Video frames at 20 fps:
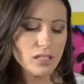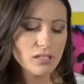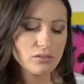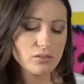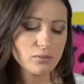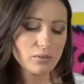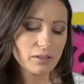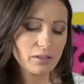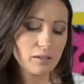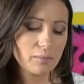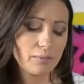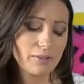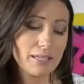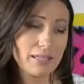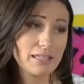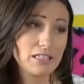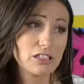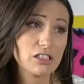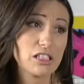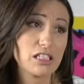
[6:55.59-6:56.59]
So we're going to
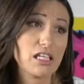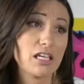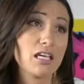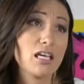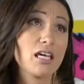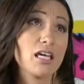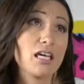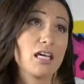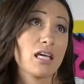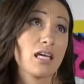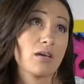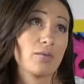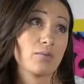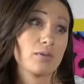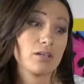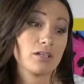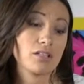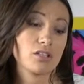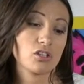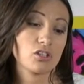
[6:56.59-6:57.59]
play the G, and
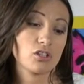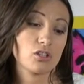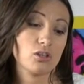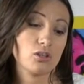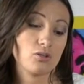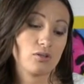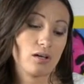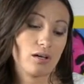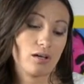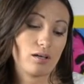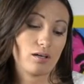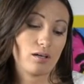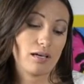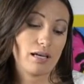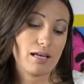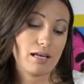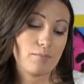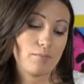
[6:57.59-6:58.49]
we're going to shoot our